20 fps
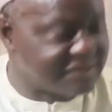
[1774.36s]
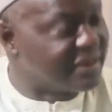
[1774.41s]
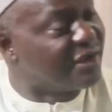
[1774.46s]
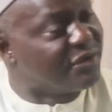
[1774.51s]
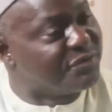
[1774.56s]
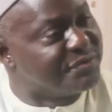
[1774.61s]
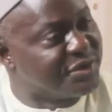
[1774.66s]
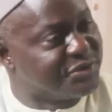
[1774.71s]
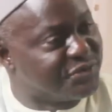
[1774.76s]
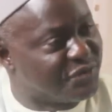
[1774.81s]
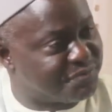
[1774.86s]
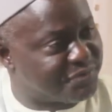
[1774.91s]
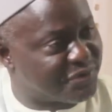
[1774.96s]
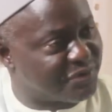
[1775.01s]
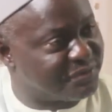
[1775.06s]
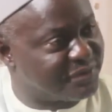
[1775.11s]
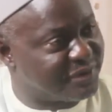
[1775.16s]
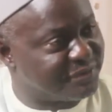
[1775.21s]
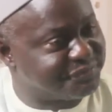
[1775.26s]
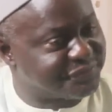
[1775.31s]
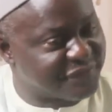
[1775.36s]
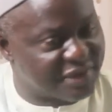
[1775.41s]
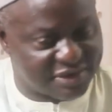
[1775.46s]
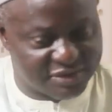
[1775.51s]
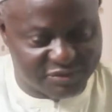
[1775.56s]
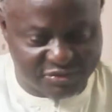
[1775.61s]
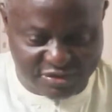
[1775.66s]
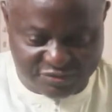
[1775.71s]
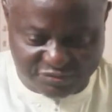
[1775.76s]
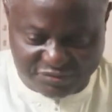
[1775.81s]
our major problem. The
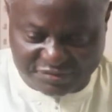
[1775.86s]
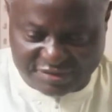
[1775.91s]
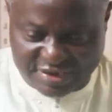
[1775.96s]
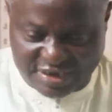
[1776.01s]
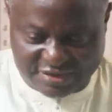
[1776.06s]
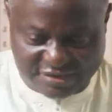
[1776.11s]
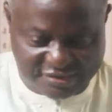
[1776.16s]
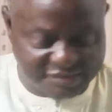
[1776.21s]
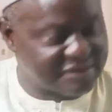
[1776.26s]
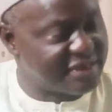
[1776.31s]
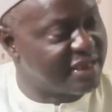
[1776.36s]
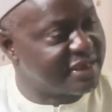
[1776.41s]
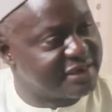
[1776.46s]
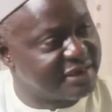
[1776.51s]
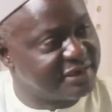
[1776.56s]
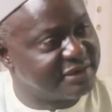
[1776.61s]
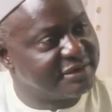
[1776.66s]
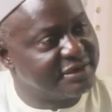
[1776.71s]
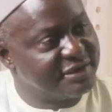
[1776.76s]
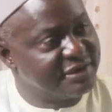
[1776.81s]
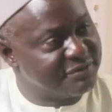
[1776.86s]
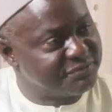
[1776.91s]
regulations are discarded